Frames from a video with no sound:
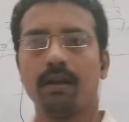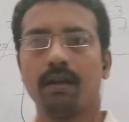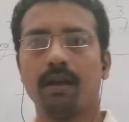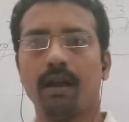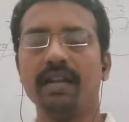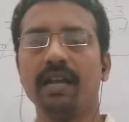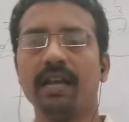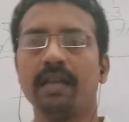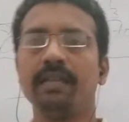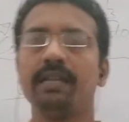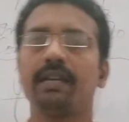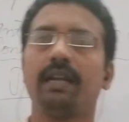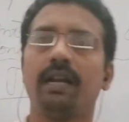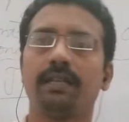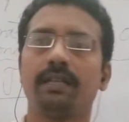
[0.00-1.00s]
In earlier
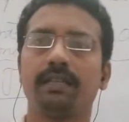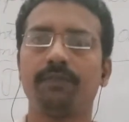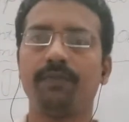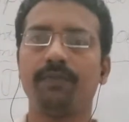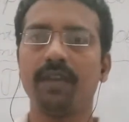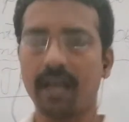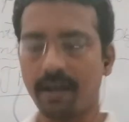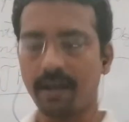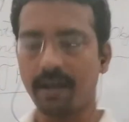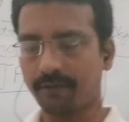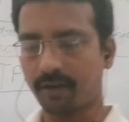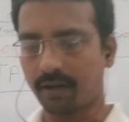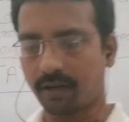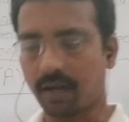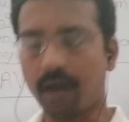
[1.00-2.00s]
classes, we have
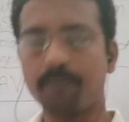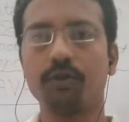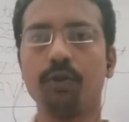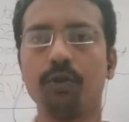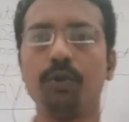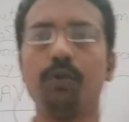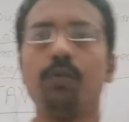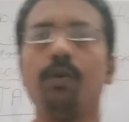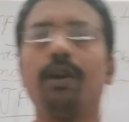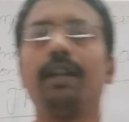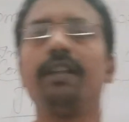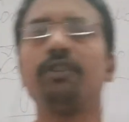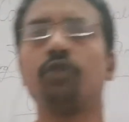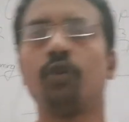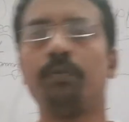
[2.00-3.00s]
come to know what
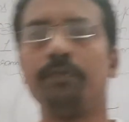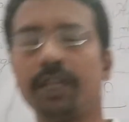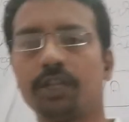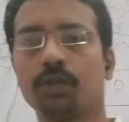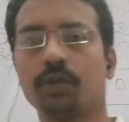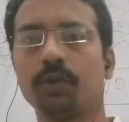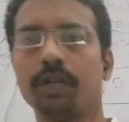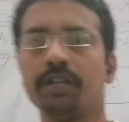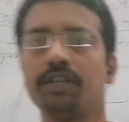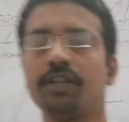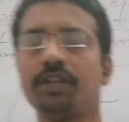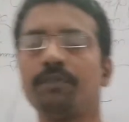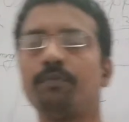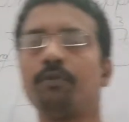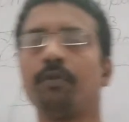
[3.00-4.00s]
is
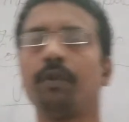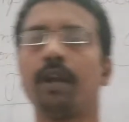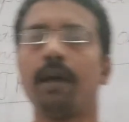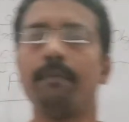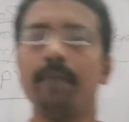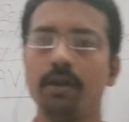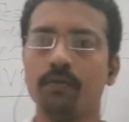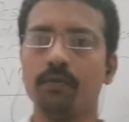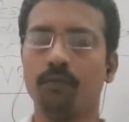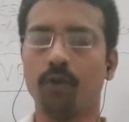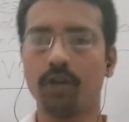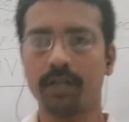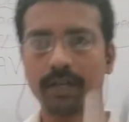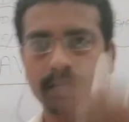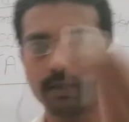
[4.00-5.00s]
object-oriented programming,
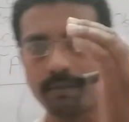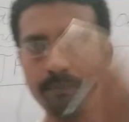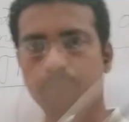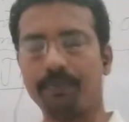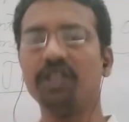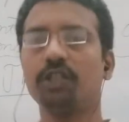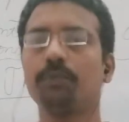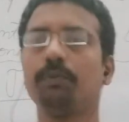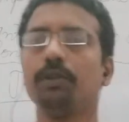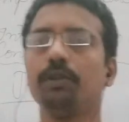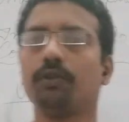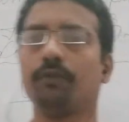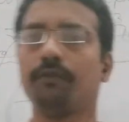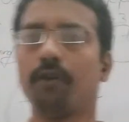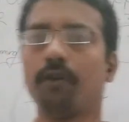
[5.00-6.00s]
what are the principles
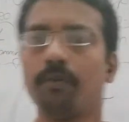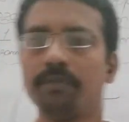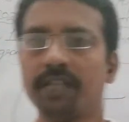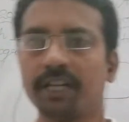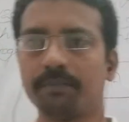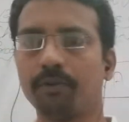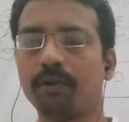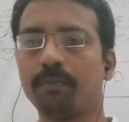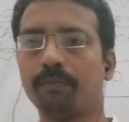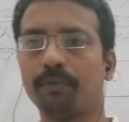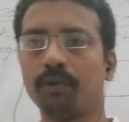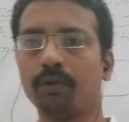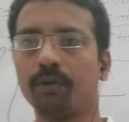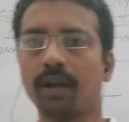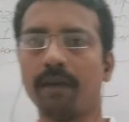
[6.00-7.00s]
of object
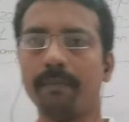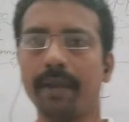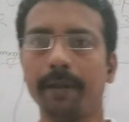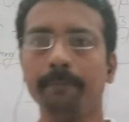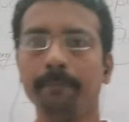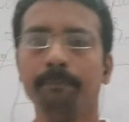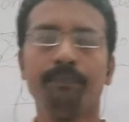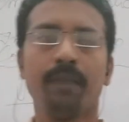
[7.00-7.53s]
programming,